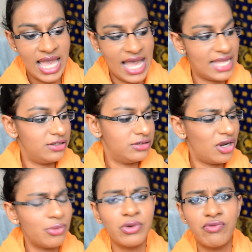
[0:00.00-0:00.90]
and
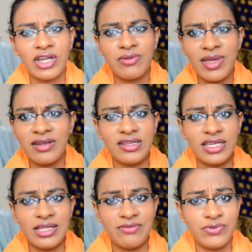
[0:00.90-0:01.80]
I would recommend
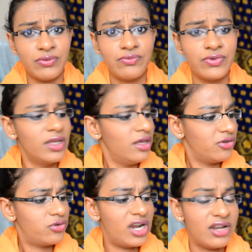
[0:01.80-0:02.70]
it. If you've
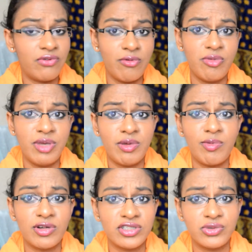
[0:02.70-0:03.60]
tried it from the
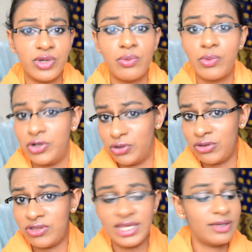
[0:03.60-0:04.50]
Memebox as well, what do you
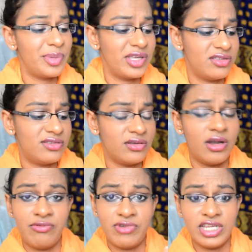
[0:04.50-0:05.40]
think? Because
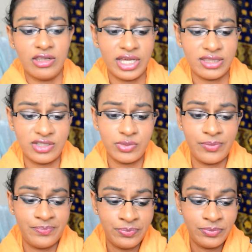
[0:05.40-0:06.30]
I really like this one.